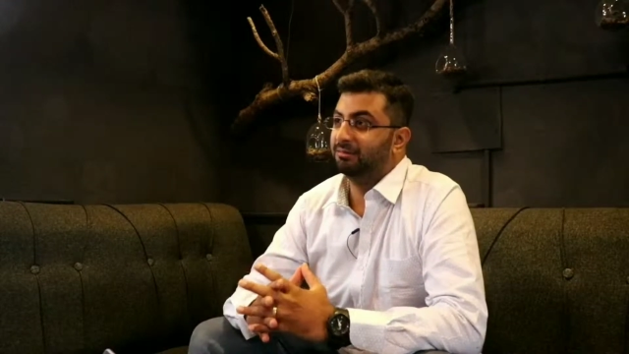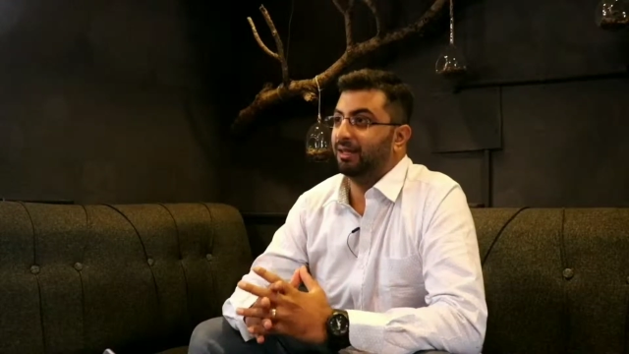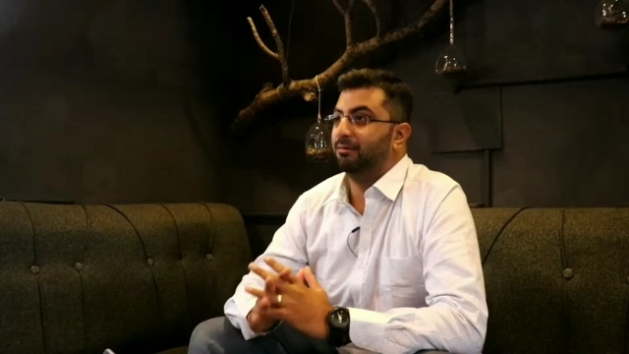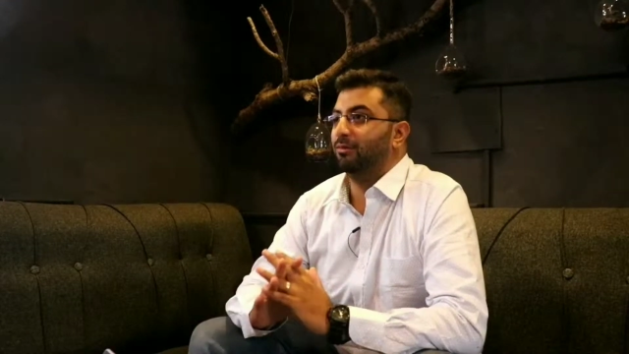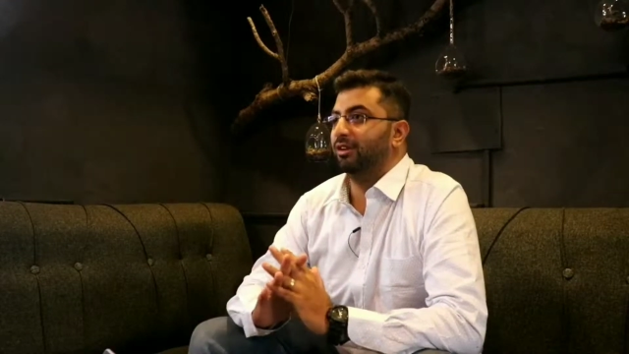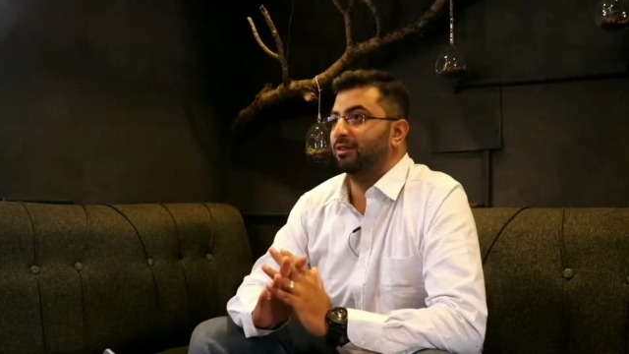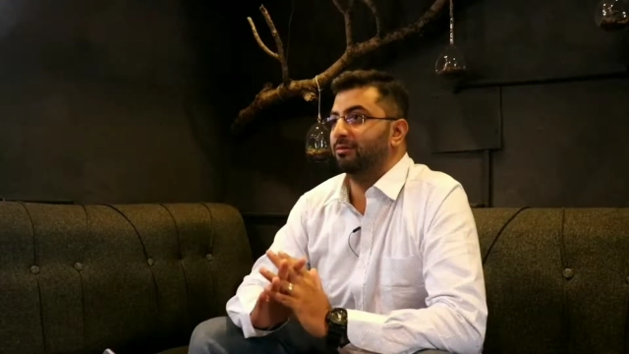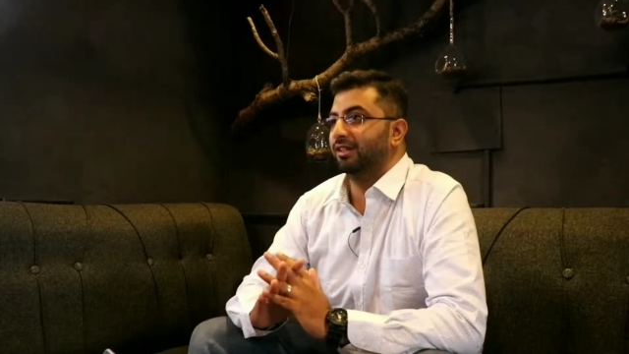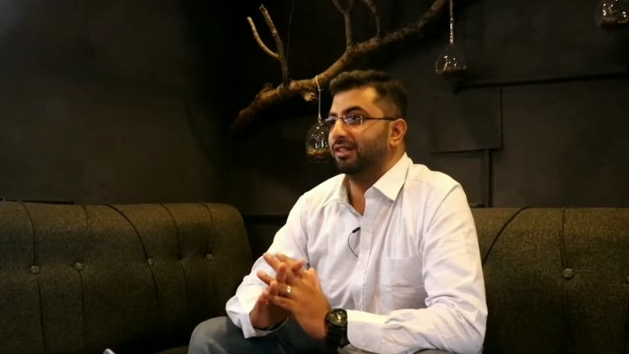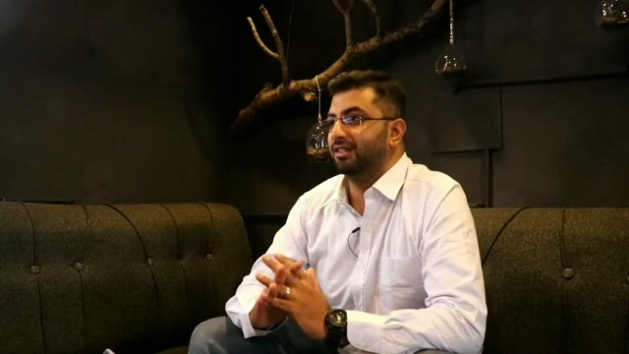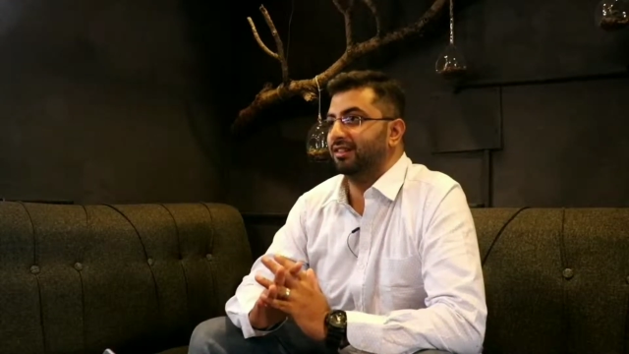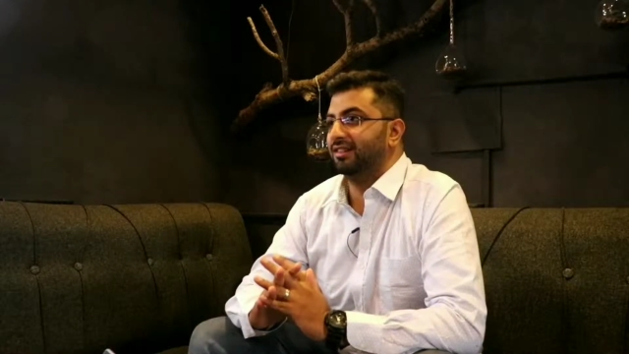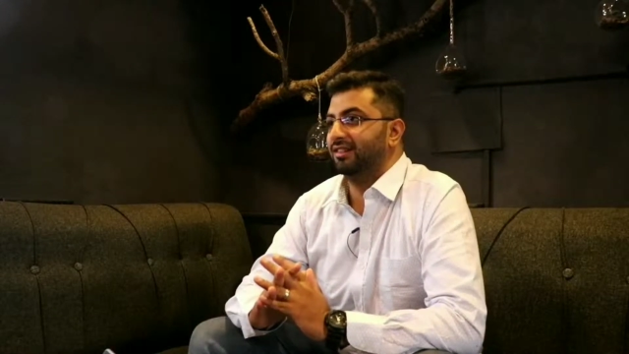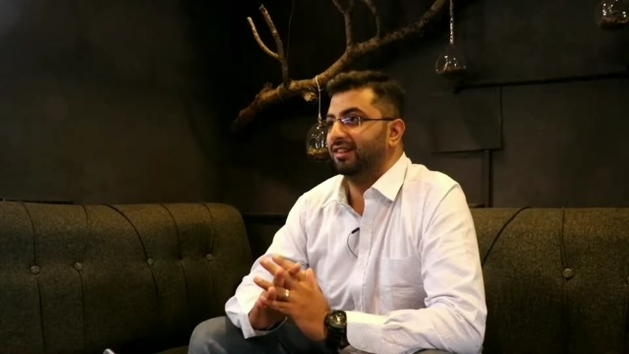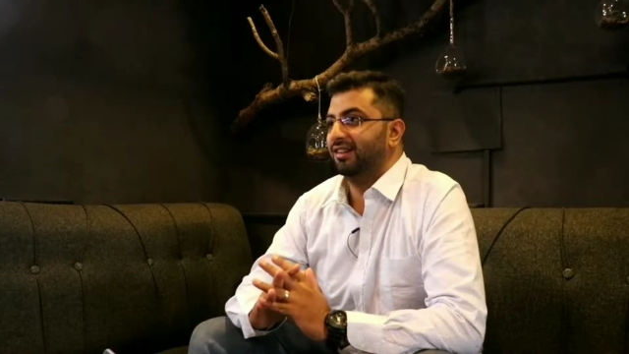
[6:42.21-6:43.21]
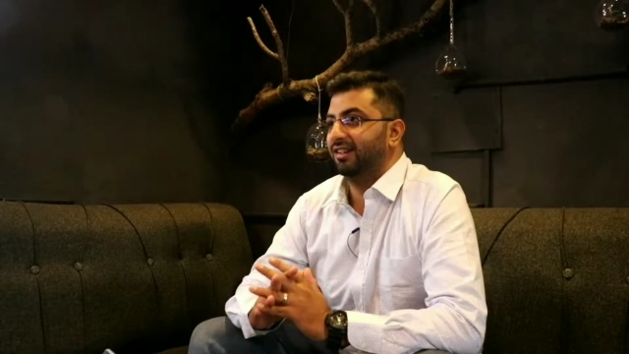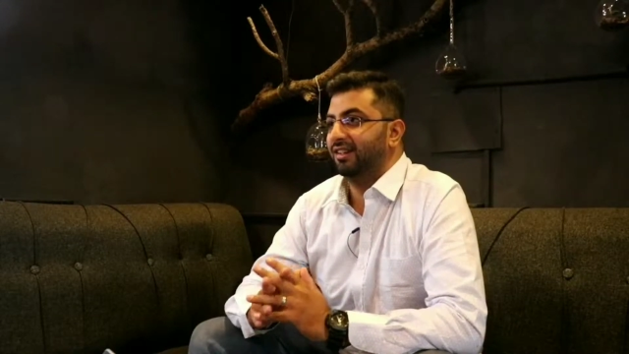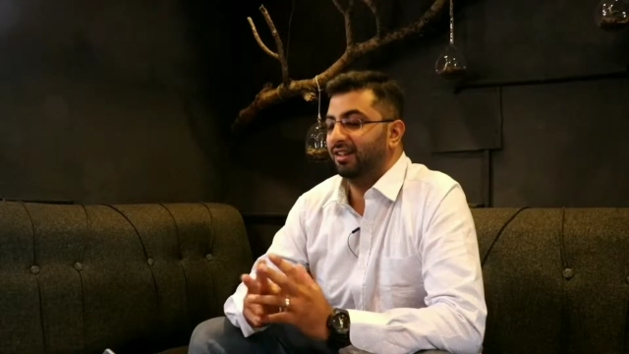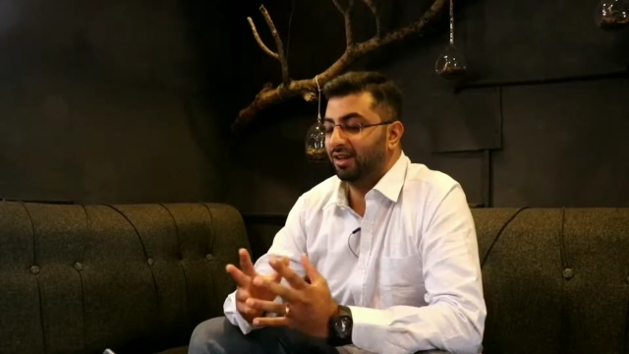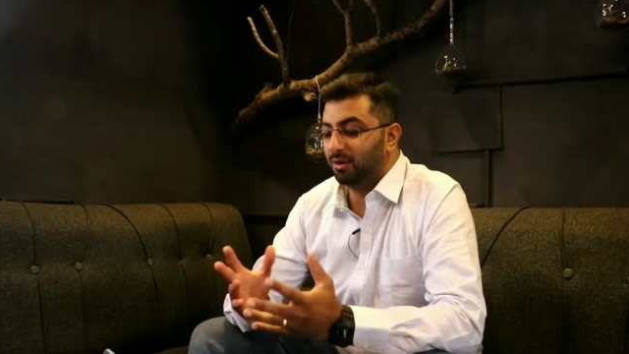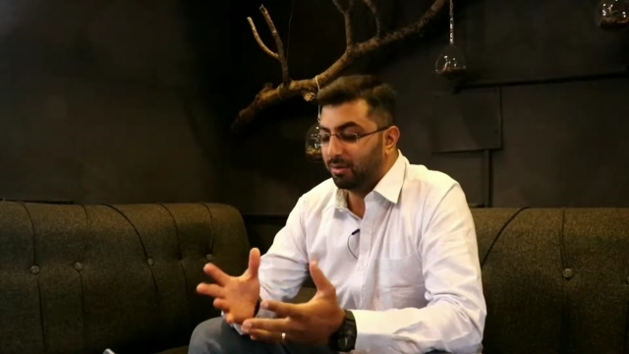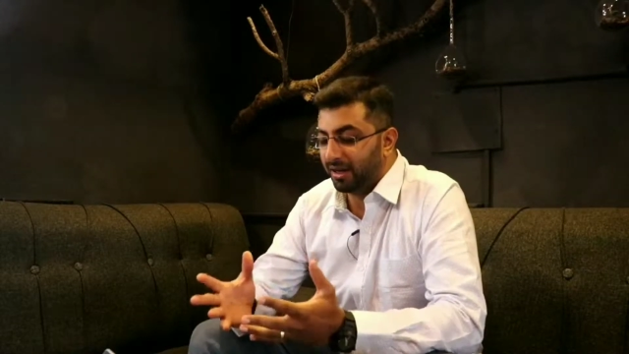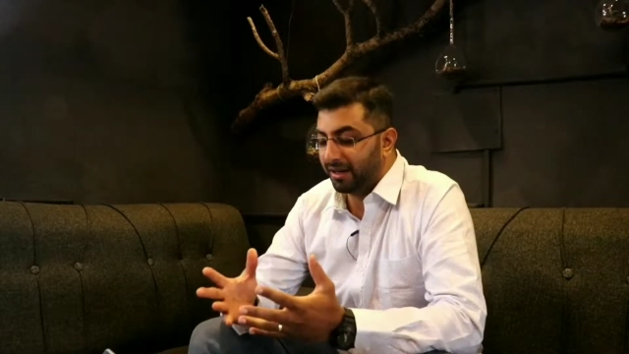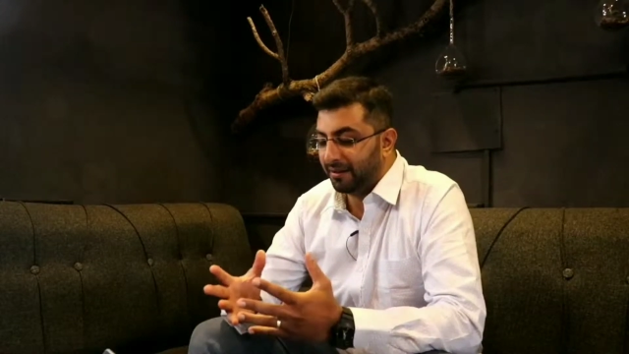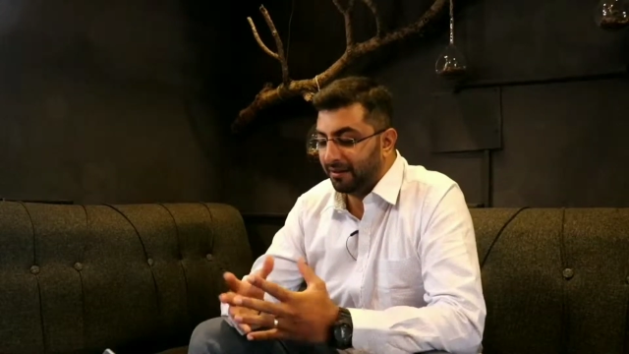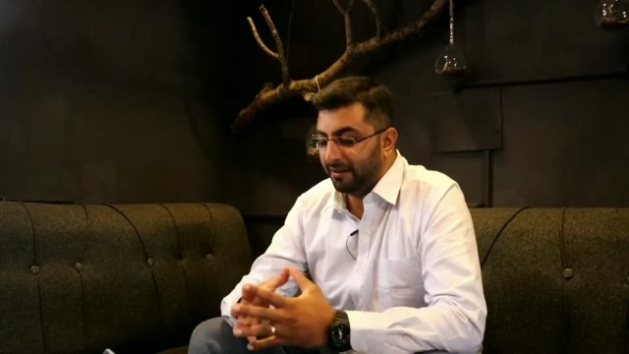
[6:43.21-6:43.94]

my motivation. You know why?